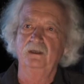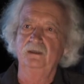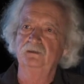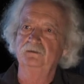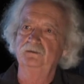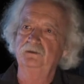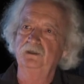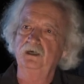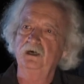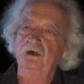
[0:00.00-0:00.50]

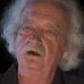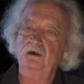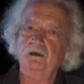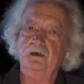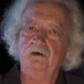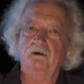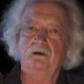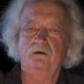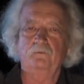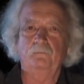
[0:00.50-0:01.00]
She hung
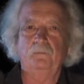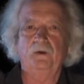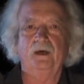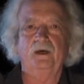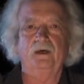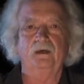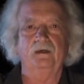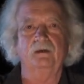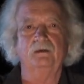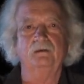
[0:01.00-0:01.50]
it on a
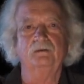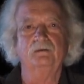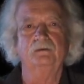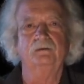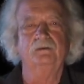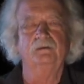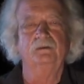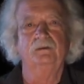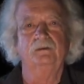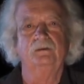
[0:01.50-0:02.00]
peg
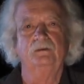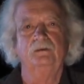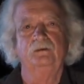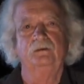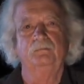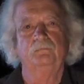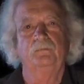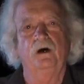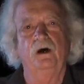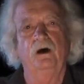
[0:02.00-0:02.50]

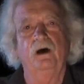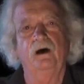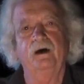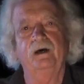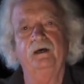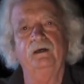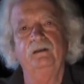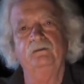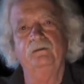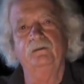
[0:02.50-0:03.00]

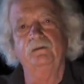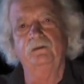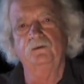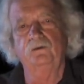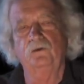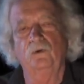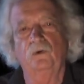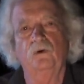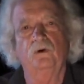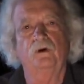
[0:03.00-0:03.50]
behind the
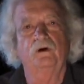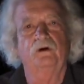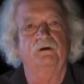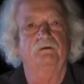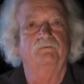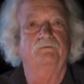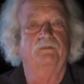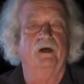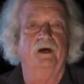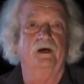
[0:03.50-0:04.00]
door
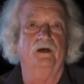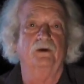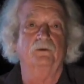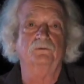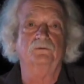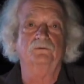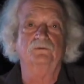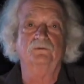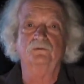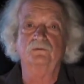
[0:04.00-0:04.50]
of the
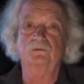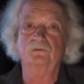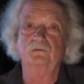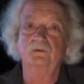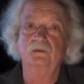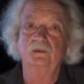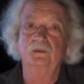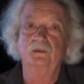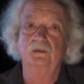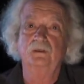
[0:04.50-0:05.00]
house
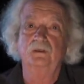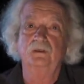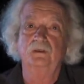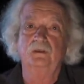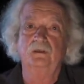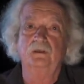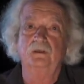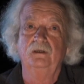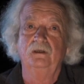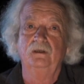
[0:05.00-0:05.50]

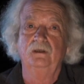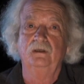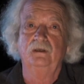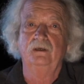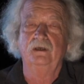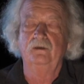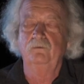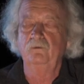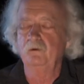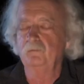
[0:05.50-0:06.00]

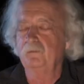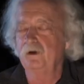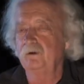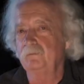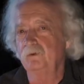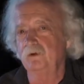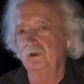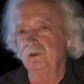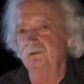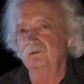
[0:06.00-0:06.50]
in
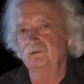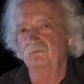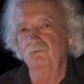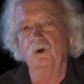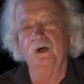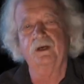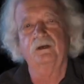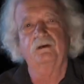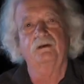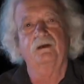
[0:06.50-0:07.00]
remembrance of
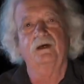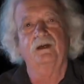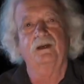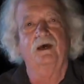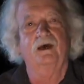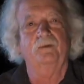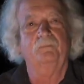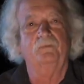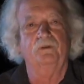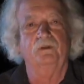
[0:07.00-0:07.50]
what had
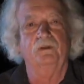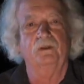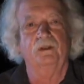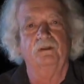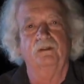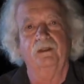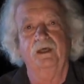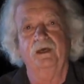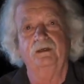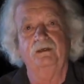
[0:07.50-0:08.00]
happened
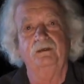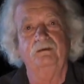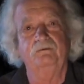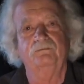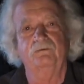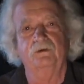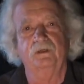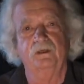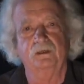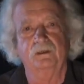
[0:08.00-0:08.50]
that
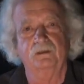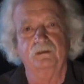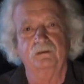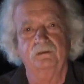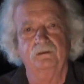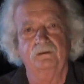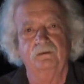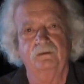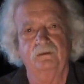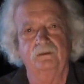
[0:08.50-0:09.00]
evening.
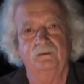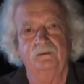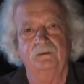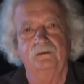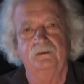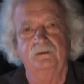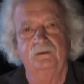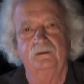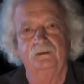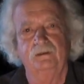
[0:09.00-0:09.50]

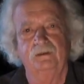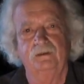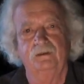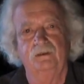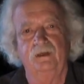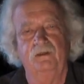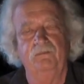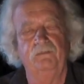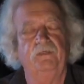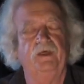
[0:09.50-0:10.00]

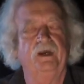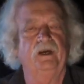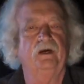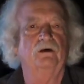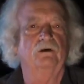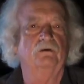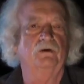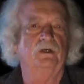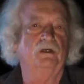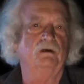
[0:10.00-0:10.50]
And
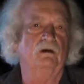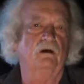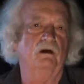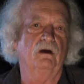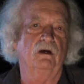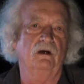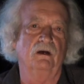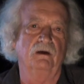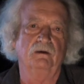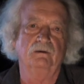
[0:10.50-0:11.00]
there it
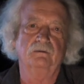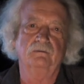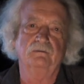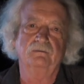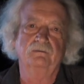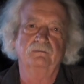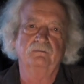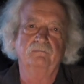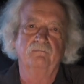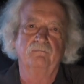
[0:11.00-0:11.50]
hung
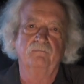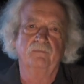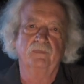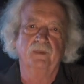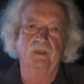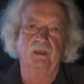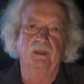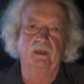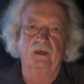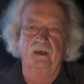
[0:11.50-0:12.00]

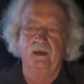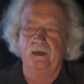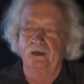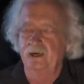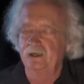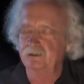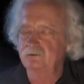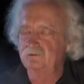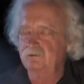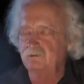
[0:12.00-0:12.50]

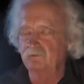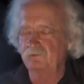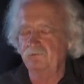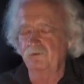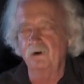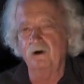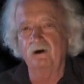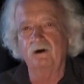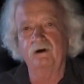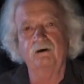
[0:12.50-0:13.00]
as the
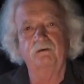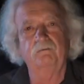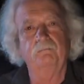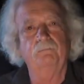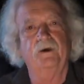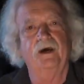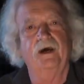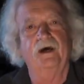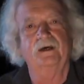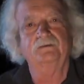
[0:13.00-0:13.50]
farm
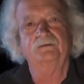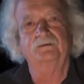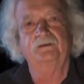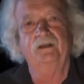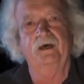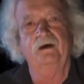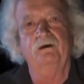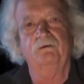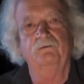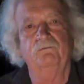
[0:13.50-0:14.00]
passed
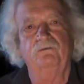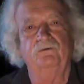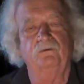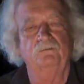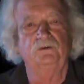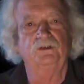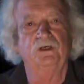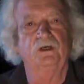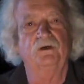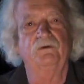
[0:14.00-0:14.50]
down
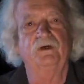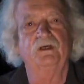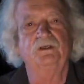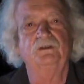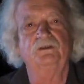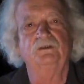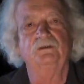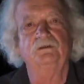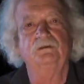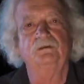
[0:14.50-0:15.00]
from
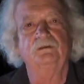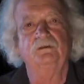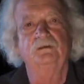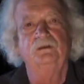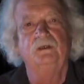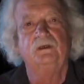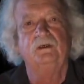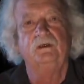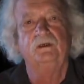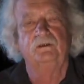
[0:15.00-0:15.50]
generation
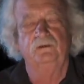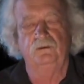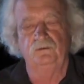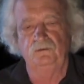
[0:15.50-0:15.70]
to